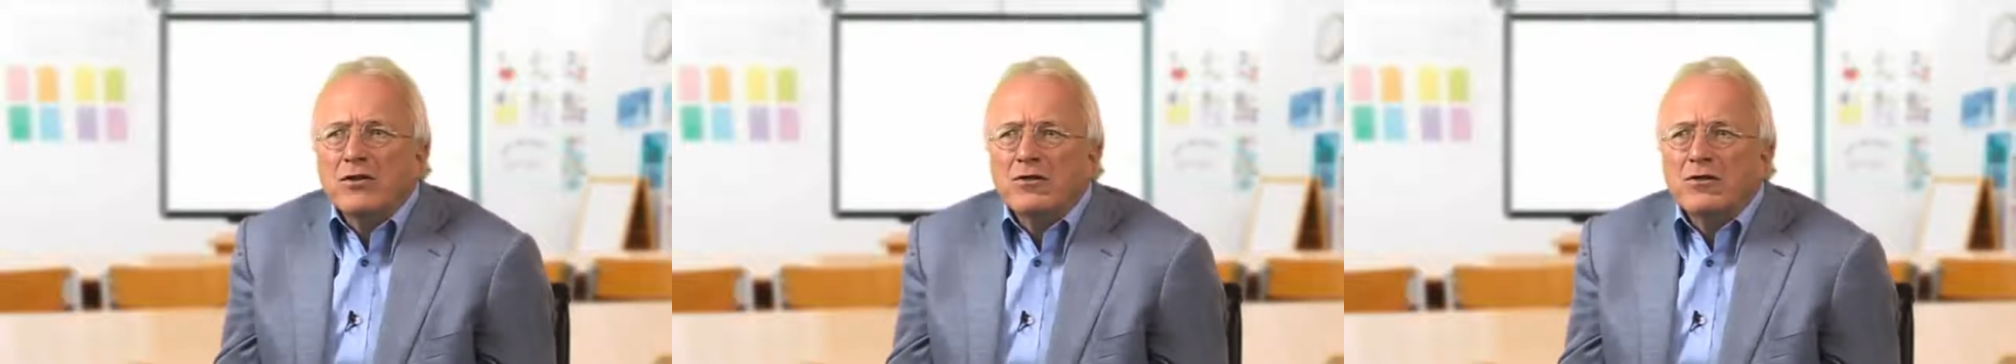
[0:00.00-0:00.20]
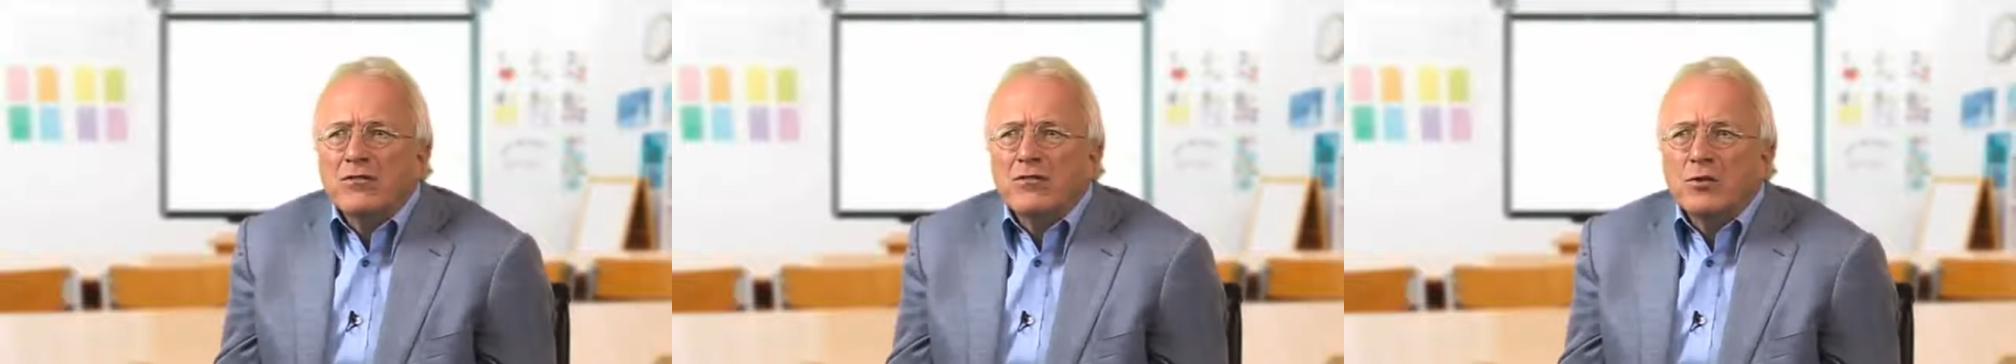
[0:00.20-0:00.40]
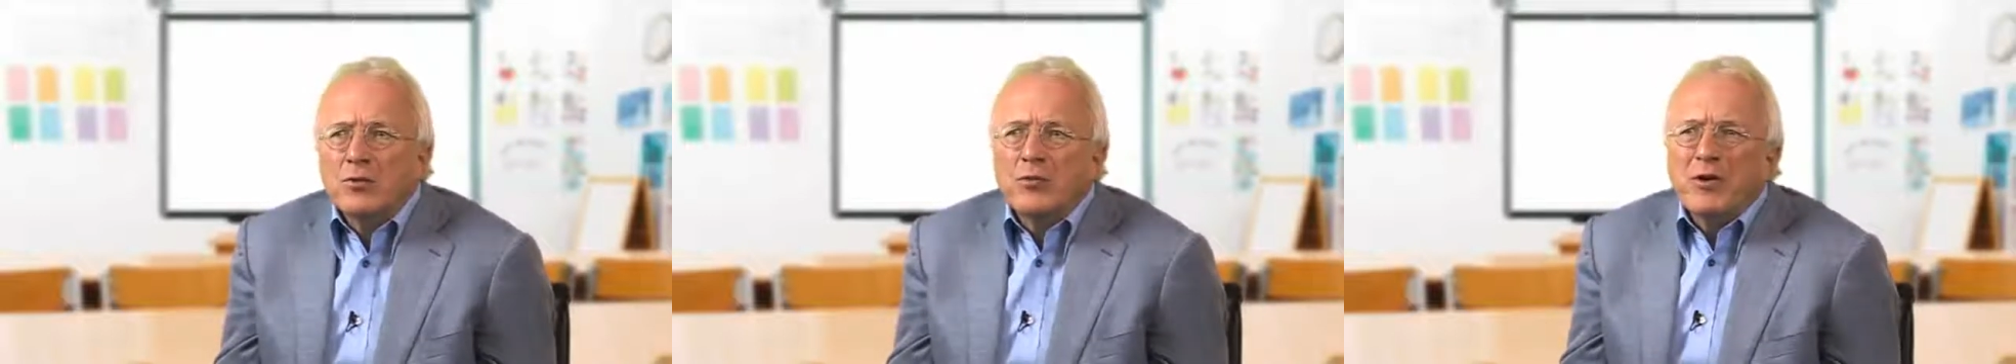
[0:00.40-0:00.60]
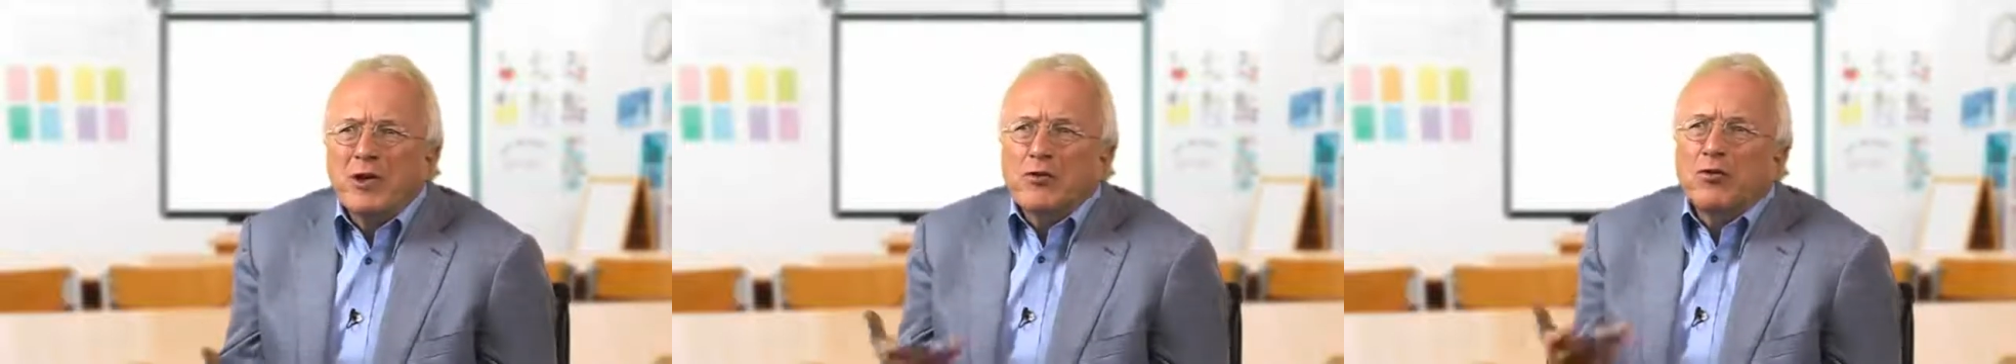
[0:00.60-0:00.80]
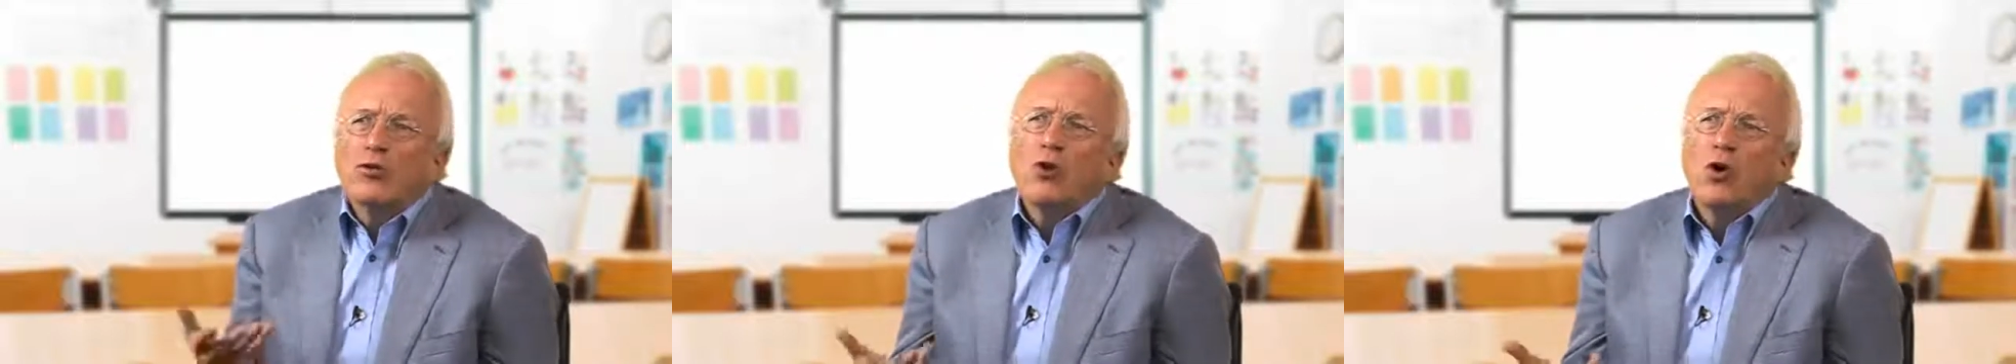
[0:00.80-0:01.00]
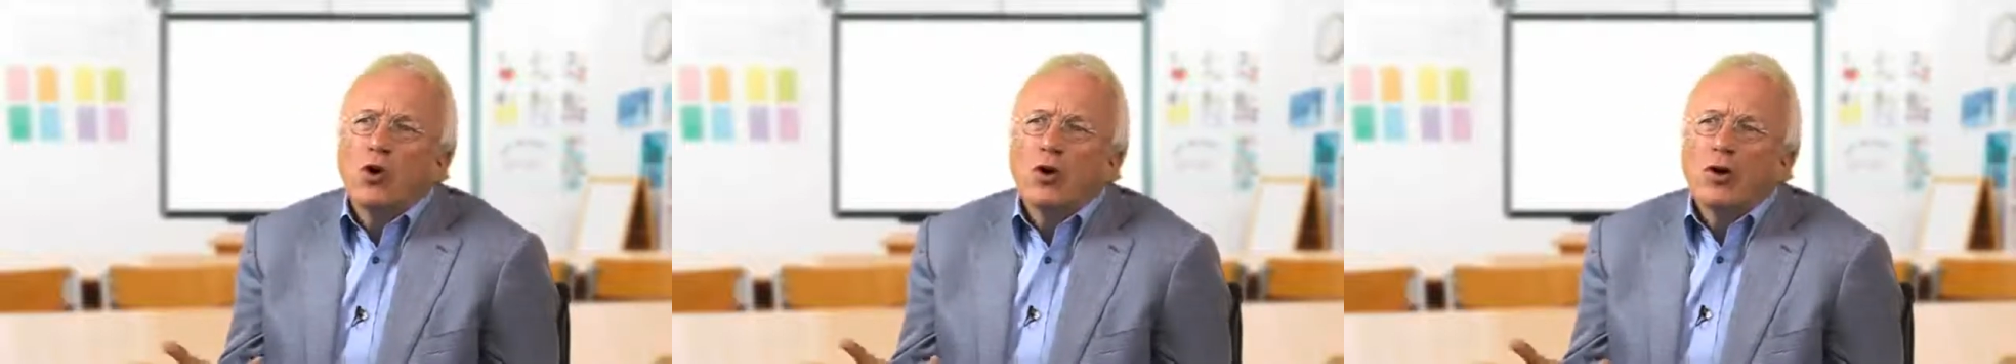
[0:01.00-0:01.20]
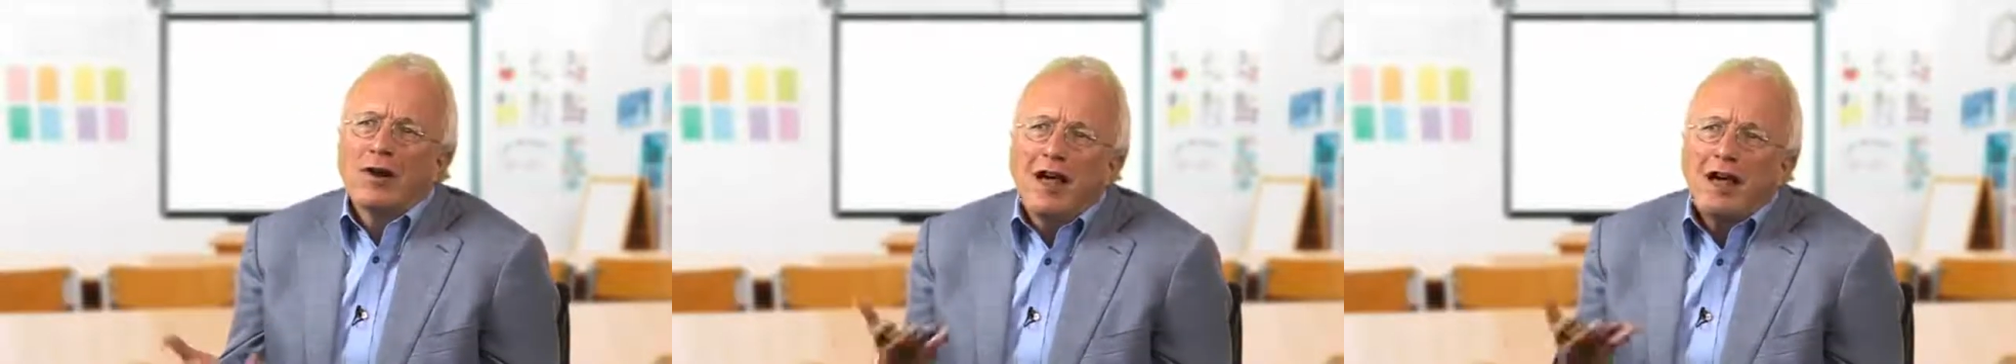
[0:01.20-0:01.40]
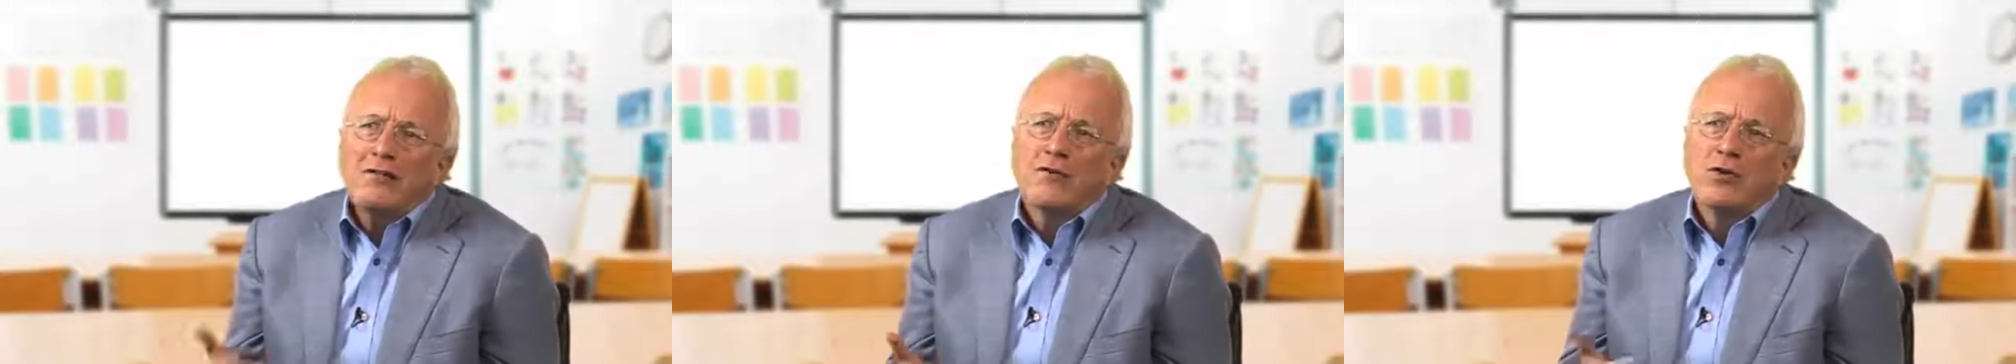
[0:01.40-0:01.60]
of what we could call
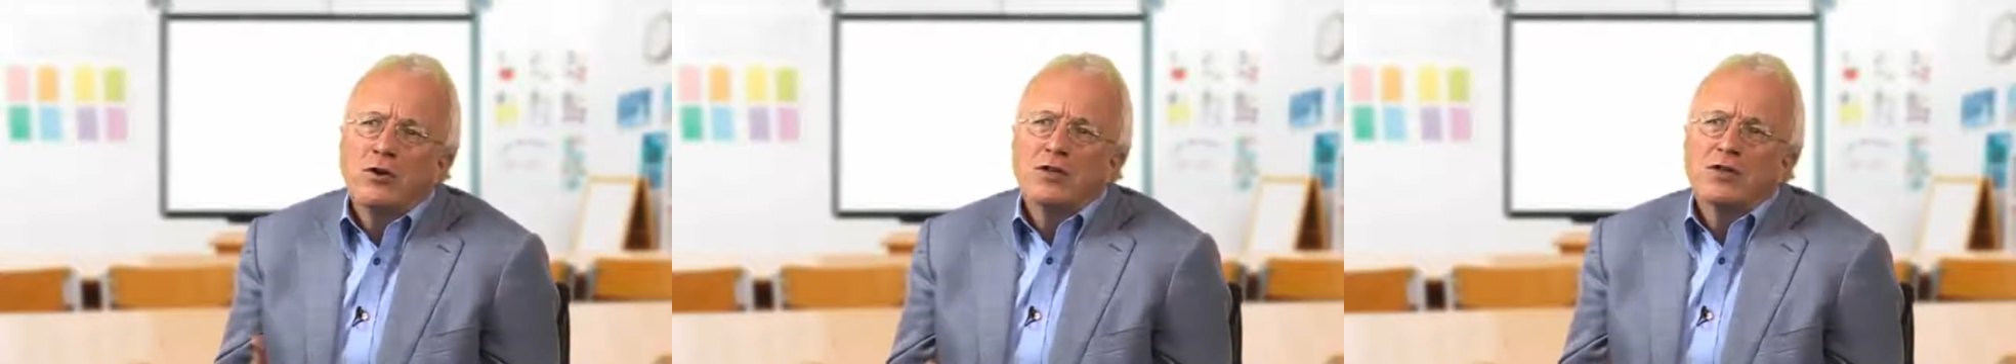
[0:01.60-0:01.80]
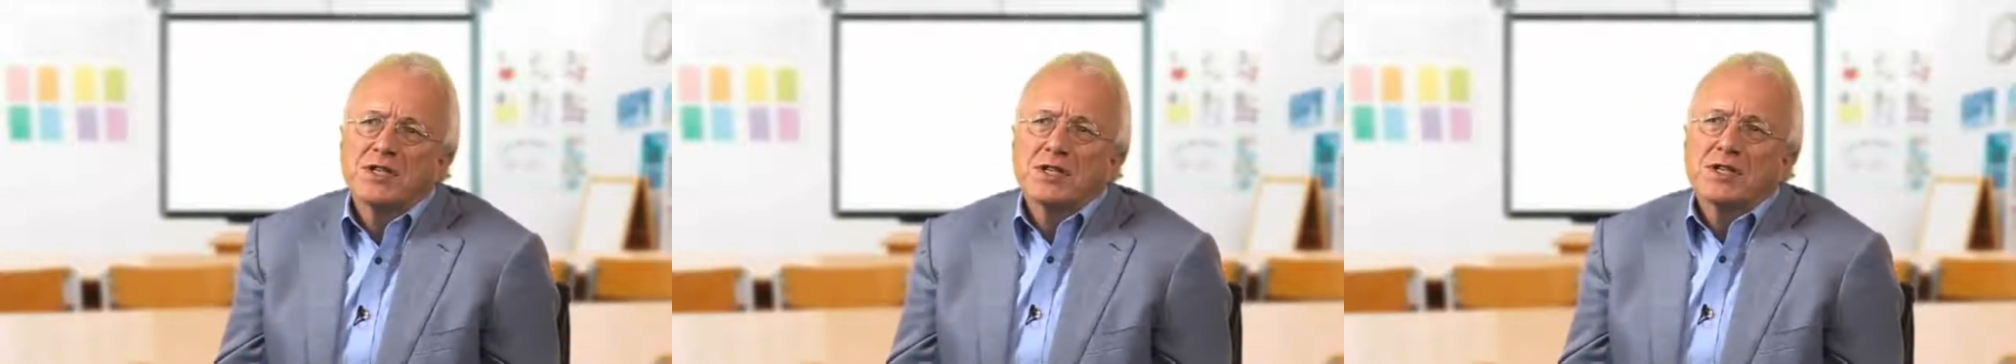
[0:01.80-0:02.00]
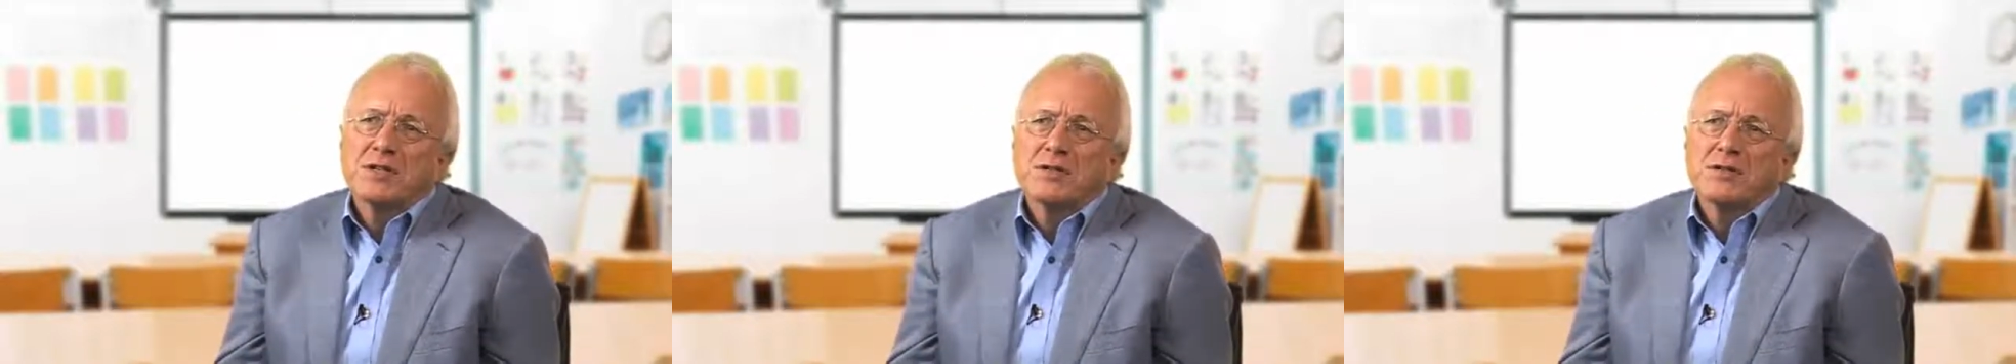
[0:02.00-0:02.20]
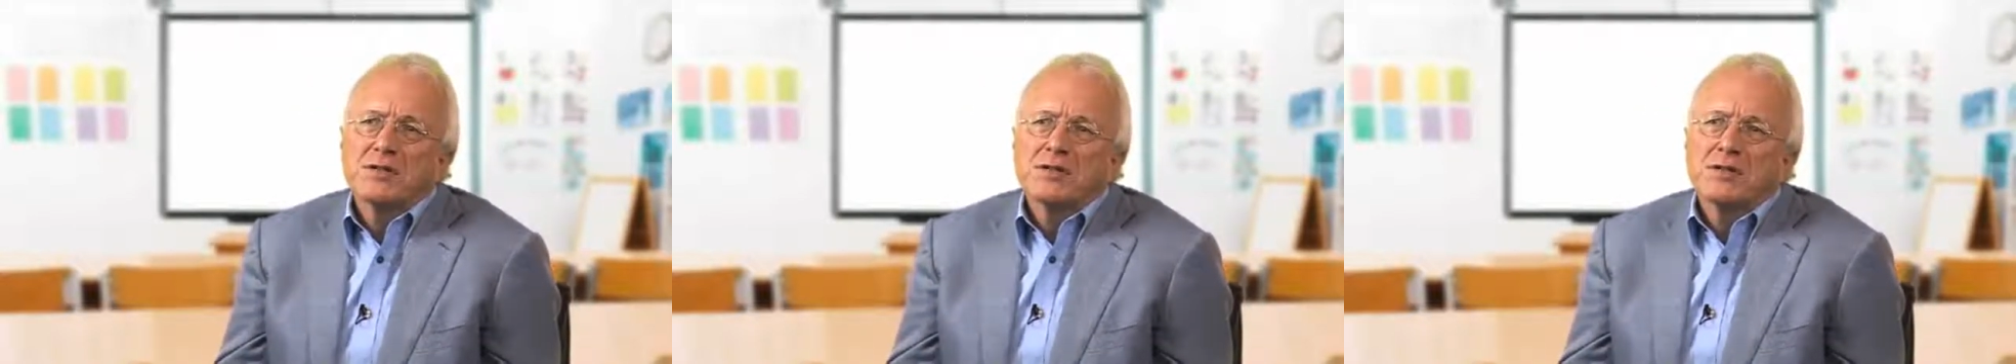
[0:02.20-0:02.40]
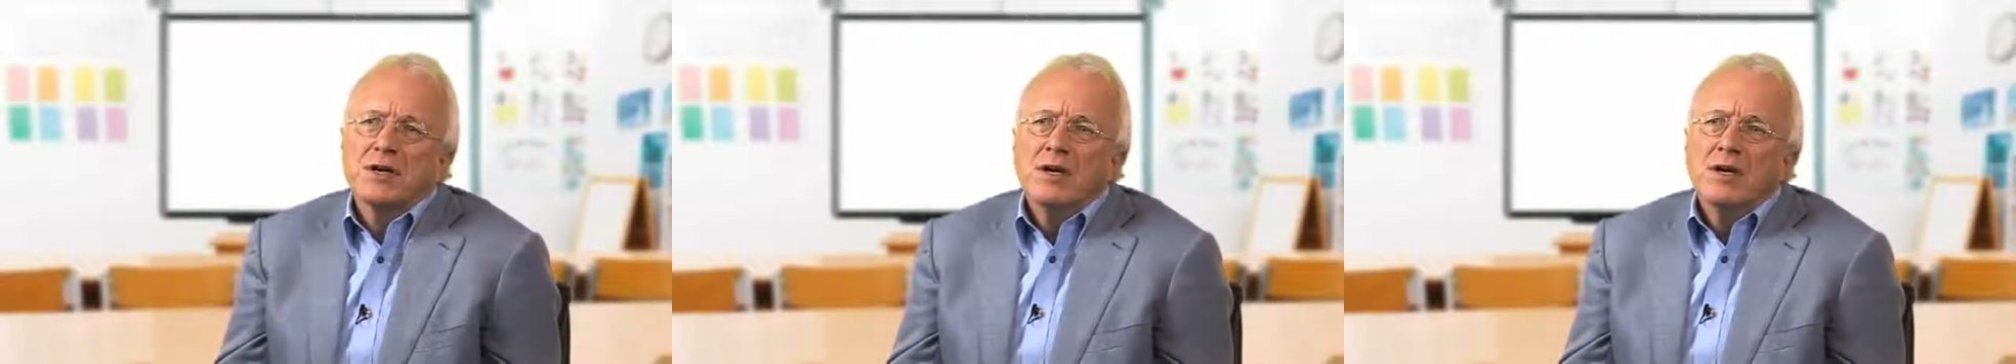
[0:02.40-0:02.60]
lifelong skills